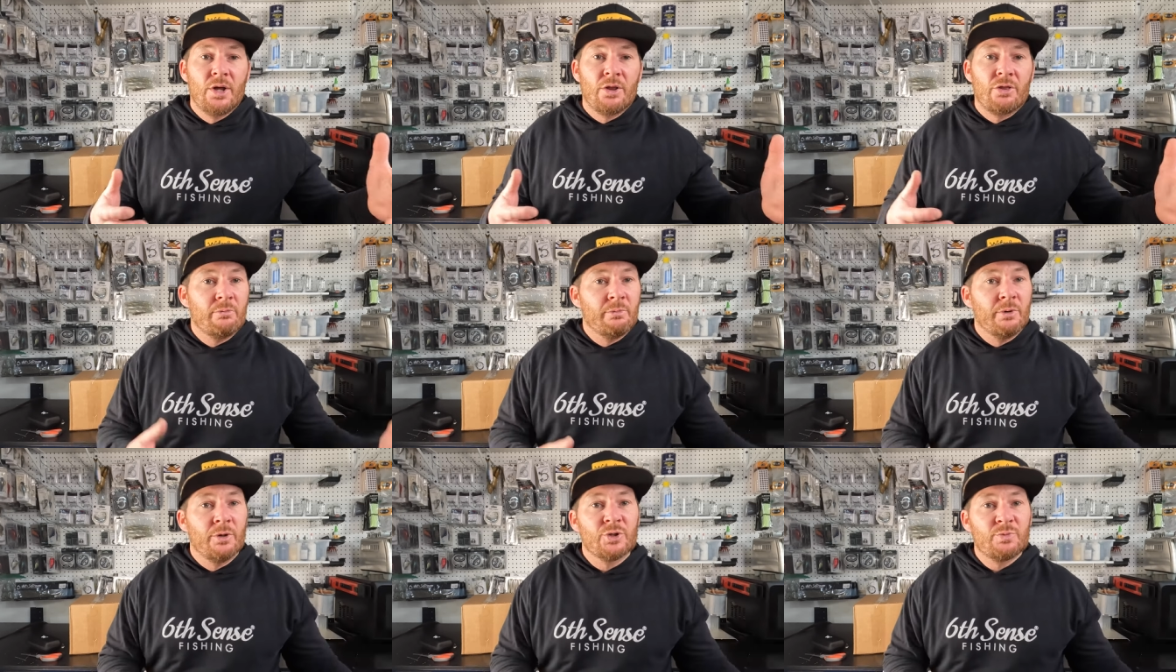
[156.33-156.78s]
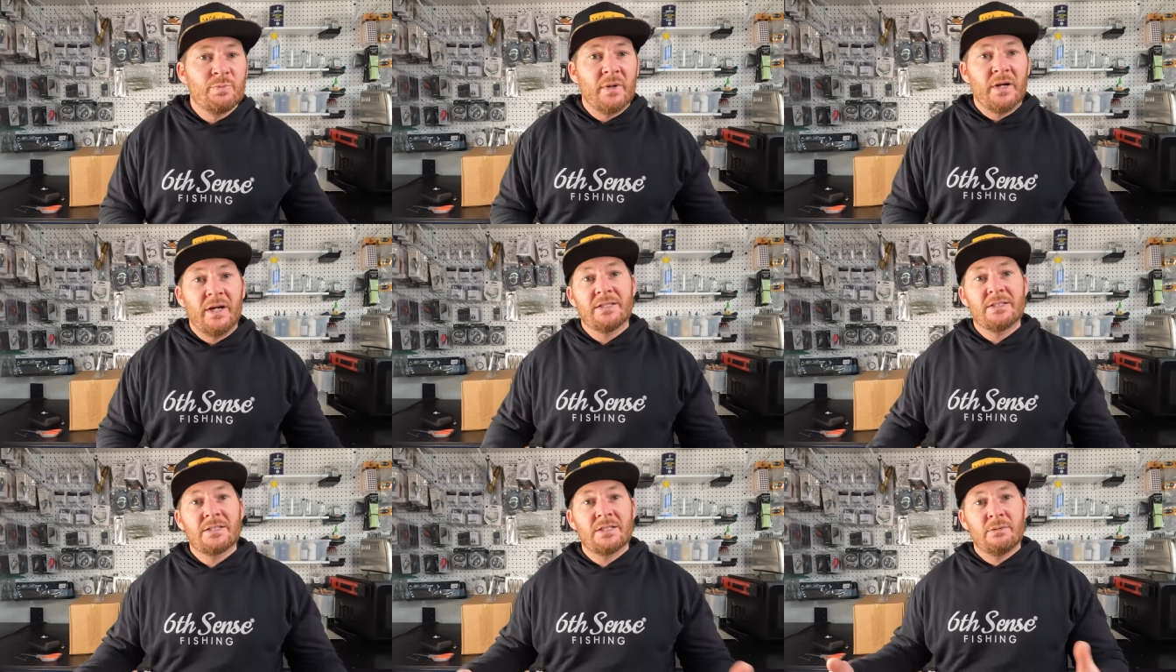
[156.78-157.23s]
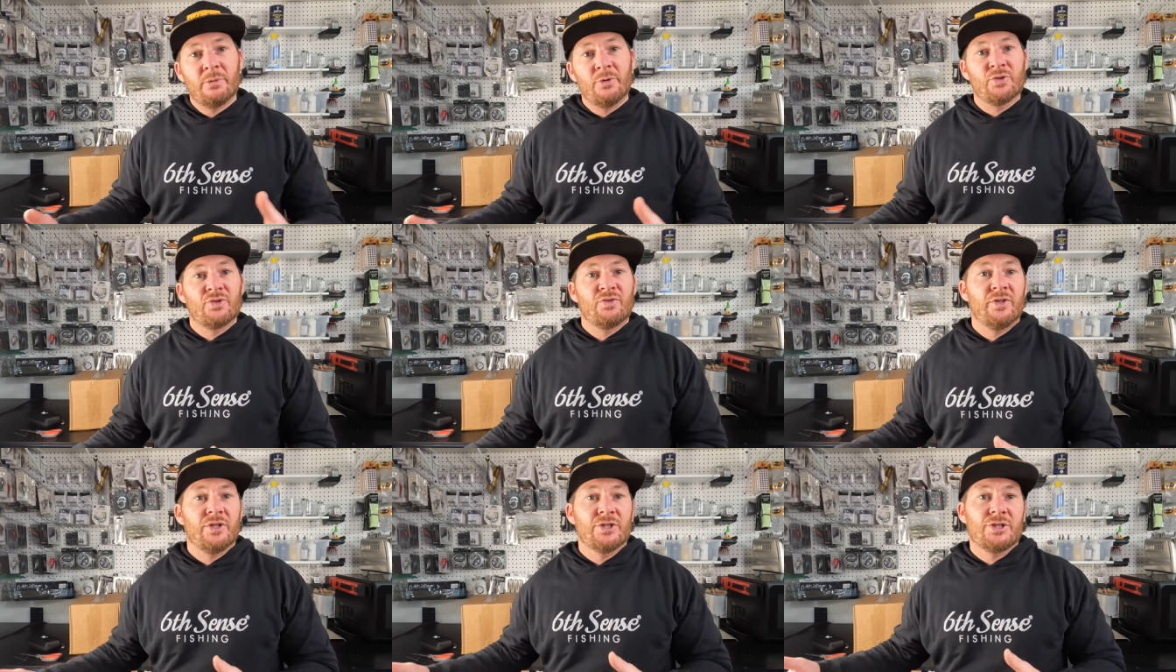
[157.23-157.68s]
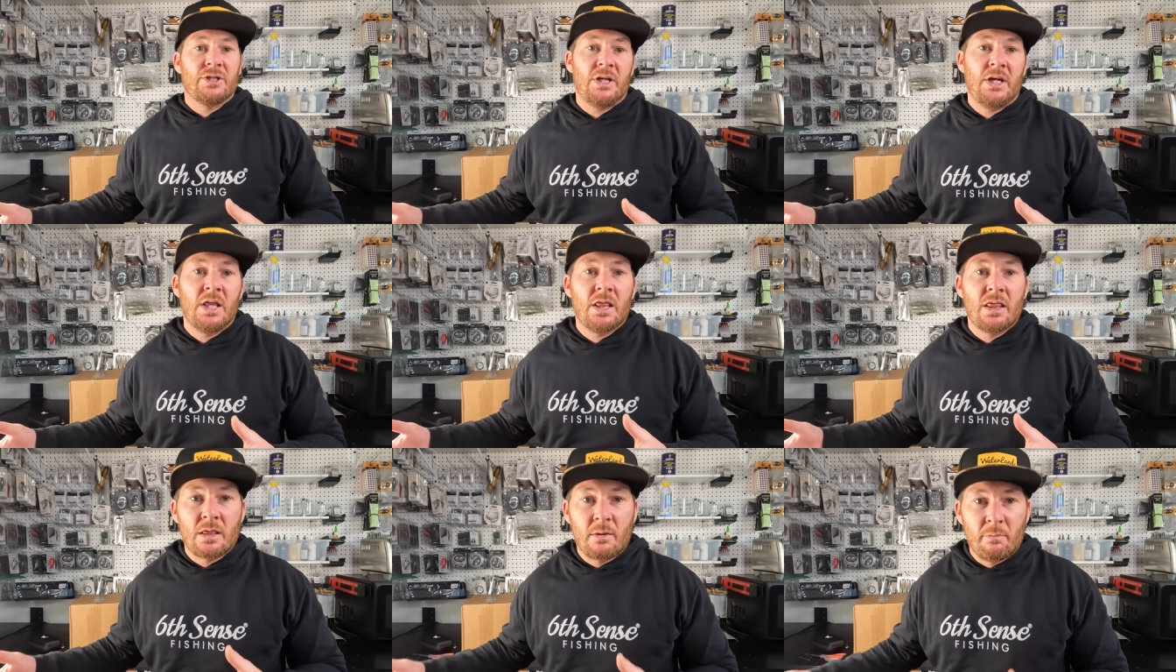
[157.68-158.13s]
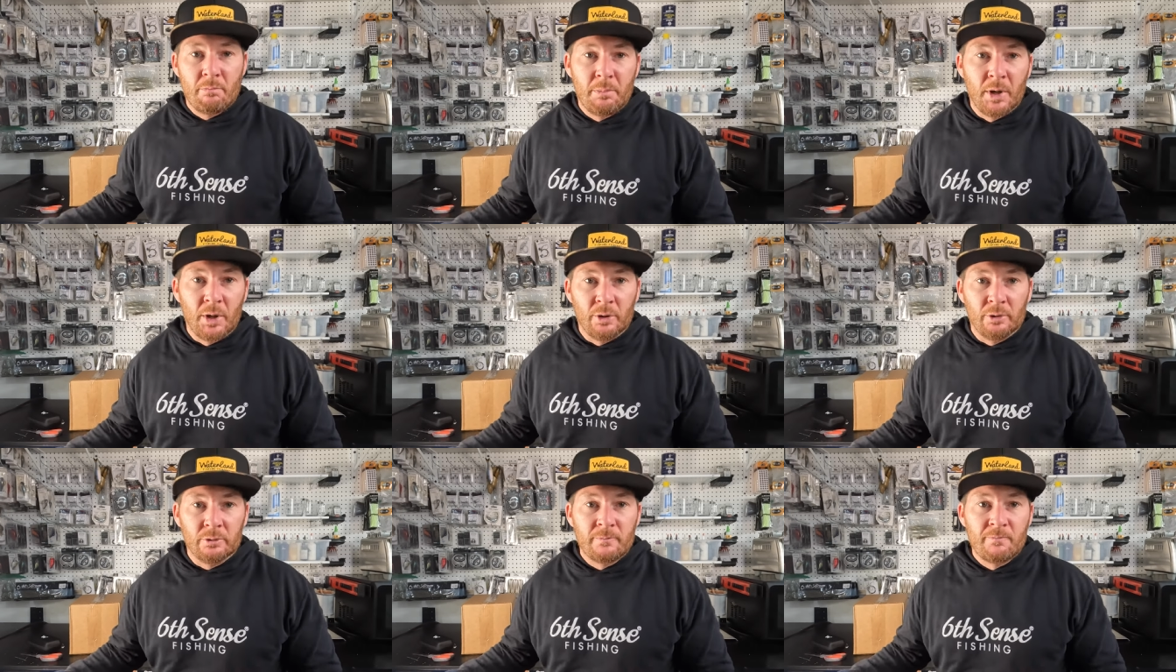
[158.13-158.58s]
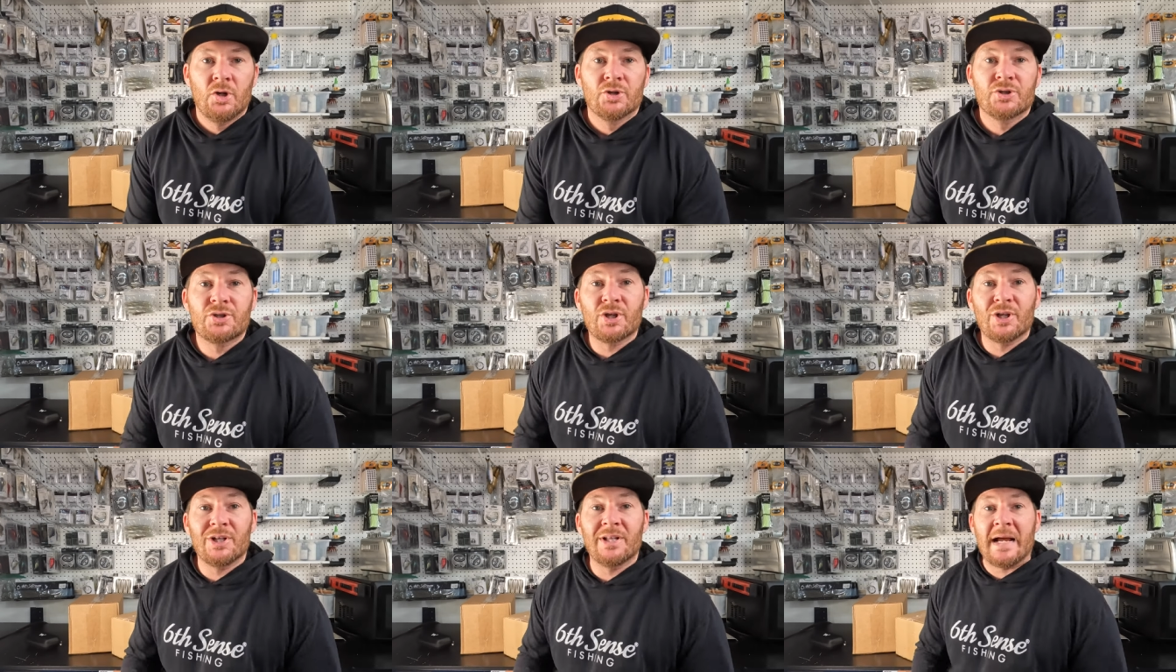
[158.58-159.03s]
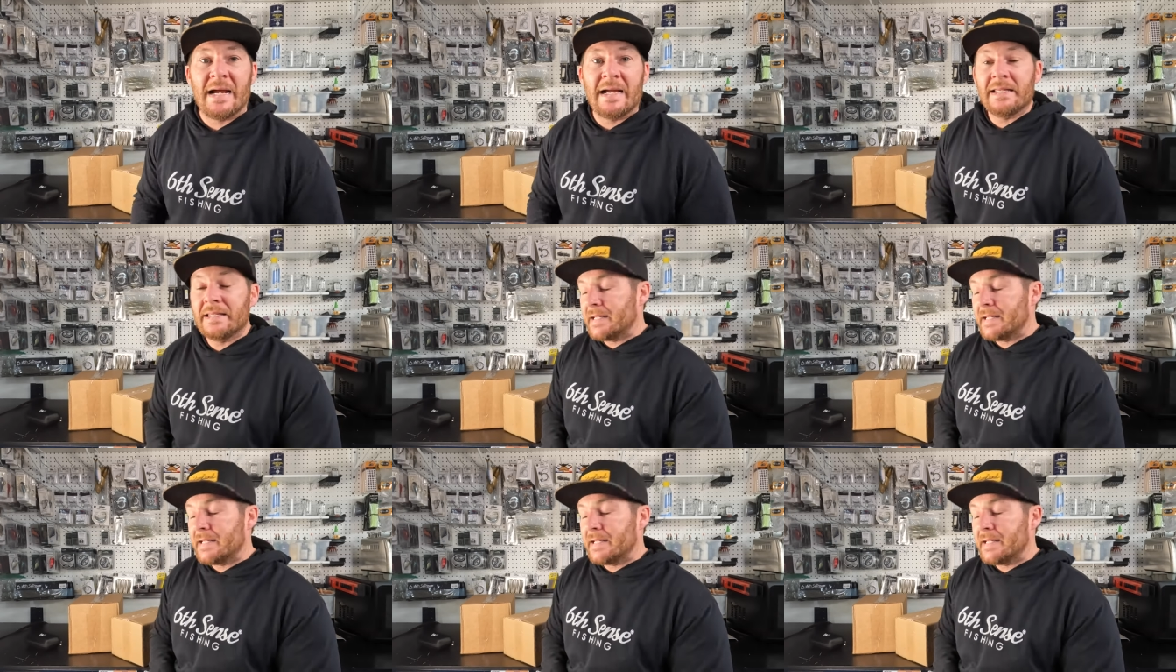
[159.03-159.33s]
the most bites and the most fish in the boat. So the line